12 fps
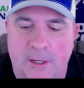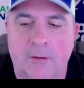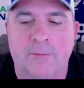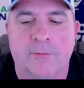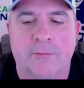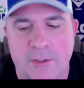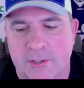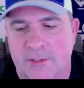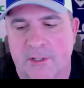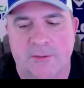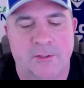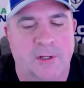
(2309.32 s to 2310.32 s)
Of course,
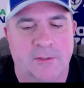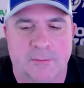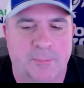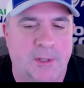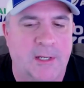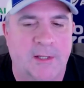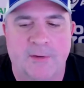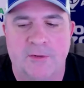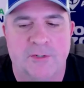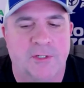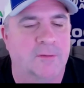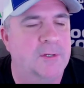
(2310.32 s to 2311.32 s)
there's plenty of other
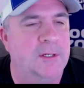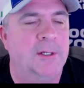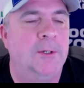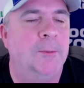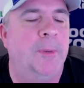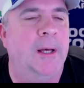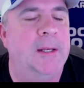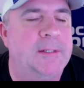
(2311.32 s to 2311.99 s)
stuff to do, but